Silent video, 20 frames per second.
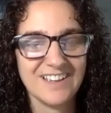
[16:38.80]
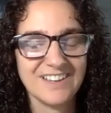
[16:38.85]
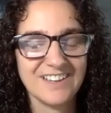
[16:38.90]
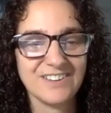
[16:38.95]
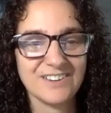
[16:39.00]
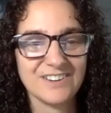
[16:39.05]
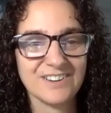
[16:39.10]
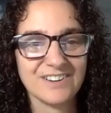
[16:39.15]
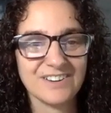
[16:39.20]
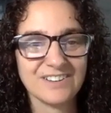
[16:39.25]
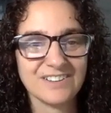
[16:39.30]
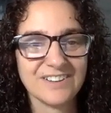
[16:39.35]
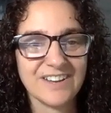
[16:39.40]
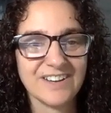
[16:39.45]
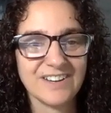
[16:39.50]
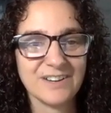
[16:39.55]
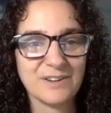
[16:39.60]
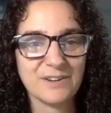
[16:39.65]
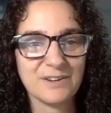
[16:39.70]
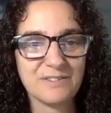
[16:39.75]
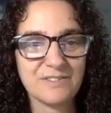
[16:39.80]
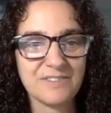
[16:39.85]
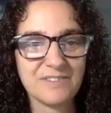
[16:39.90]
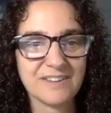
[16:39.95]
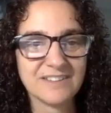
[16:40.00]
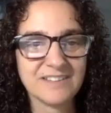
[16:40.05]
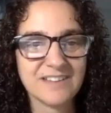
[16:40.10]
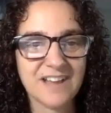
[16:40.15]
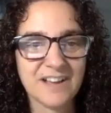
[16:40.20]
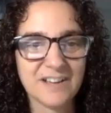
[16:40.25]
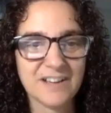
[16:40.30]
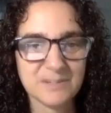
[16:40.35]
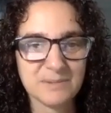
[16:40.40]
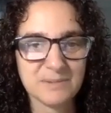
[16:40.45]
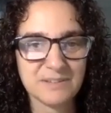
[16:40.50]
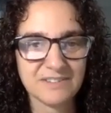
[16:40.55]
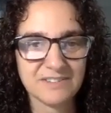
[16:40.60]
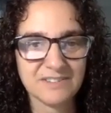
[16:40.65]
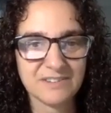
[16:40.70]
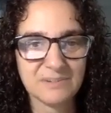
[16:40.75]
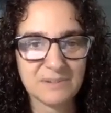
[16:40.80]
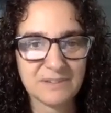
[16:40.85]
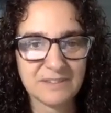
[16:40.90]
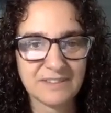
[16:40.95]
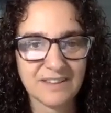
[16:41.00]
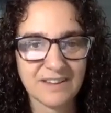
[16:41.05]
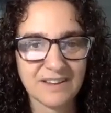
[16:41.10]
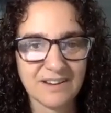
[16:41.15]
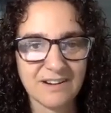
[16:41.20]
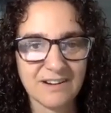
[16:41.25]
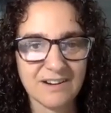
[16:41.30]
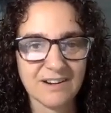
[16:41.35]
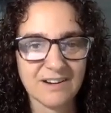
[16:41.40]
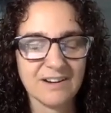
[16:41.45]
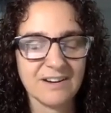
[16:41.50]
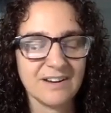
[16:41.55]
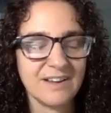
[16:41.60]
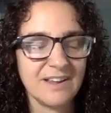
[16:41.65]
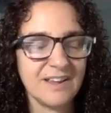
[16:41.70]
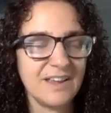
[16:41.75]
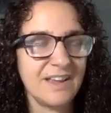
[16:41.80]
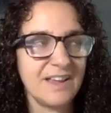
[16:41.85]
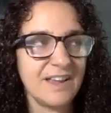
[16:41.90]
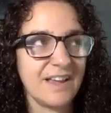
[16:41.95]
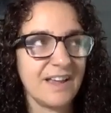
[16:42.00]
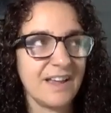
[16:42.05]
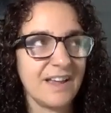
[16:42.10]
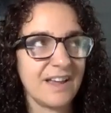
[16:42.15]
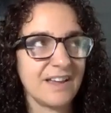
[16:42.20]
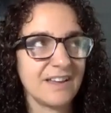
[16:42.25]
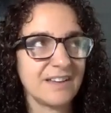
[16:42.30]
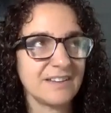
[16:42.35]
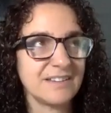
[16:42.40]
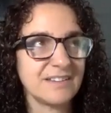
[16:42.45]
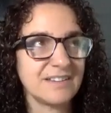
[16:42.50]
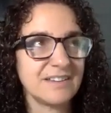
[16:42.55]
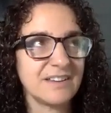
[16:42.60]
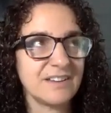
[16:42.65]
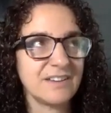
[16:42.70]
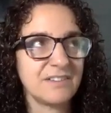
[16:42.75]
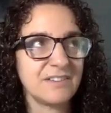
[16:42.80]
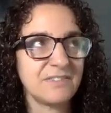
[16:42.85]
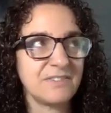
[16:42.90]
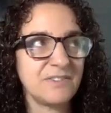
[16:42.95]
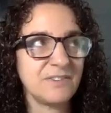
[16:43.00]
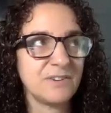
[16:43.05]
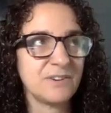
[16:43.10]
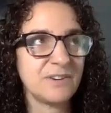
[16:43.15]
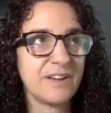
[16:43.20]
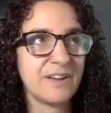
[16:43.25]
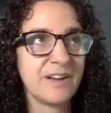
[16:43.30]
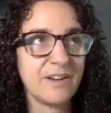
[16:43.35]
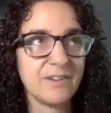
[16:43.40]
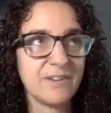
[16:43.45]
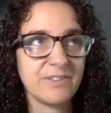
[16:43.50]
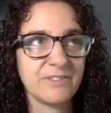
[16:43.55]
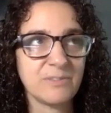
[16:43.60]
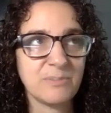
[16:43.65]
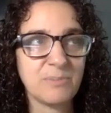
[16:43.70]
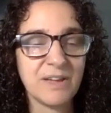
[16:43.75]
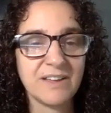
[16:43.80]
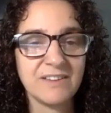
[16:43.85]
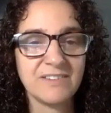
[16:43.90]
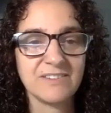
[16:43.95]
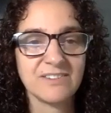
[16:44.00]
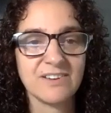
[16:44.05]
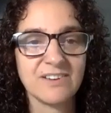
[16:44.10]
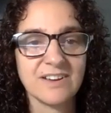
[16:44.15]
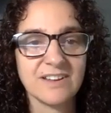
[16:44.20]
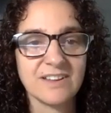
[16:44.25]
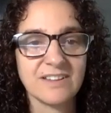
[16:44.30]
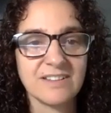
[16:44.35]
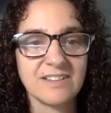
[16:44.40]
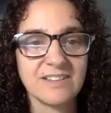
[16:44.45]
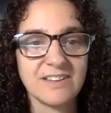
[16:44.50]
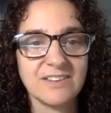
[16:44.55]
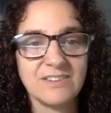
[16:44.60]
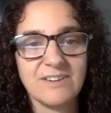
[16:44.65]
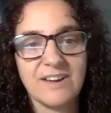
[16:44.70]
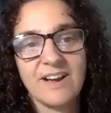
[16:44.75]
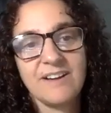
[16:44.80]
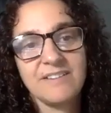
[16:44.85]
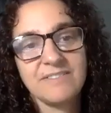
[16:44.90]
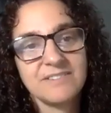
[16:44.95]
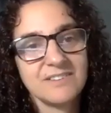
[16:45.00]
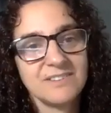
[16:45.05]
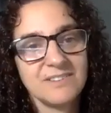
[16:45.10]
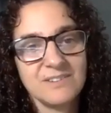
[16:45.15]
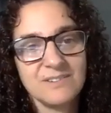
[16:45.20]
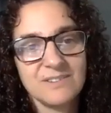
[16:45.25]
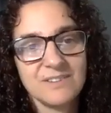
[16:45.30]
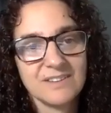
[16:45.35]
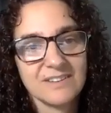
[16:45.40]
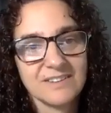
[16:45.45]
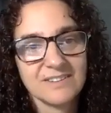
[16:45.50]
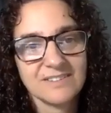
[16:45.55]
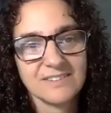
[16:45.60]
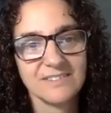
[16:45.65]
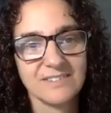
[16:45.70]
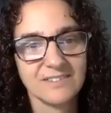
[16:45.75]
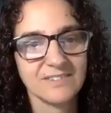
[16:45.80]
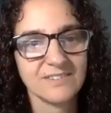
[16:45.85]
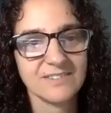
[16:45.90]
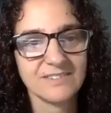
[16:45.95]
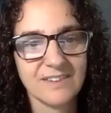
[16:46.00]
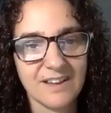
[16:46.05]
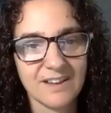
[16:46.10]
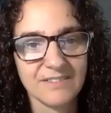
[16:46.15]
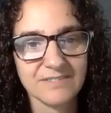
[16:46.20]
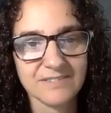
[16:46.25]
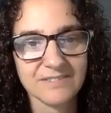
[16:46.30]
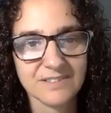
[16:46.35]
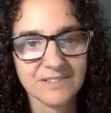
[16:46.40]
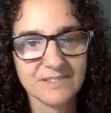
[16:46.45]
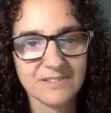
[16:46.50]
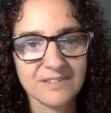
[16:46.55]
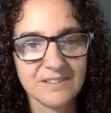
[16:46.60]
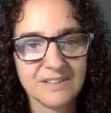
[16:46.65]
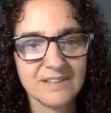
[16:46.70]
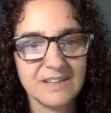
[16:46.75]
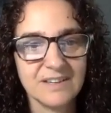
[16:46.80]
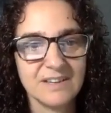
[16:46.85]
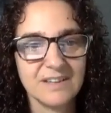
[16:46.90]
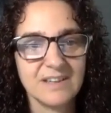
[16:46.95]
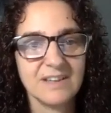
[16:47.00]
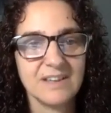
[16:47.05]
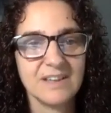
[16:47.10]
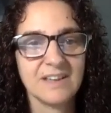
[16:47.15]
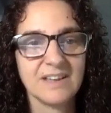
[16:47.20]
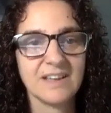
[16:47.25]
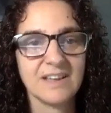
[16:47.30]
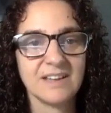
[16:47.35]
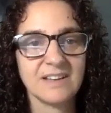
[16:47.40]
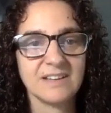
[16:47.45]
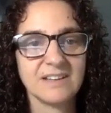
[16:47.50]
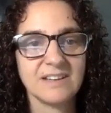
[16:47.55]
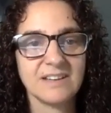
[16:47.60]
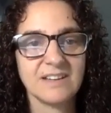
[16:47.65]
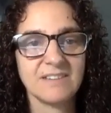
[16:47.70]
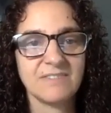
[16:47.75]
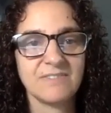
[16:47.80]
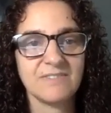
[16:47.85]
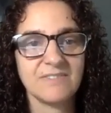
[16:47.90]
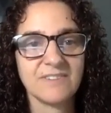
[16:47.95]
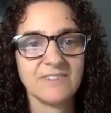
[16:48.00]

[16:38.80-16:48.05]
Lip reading: you're letting go of the attachments to what they are. And if your health depends on it, then you have to do this. You just have to. And if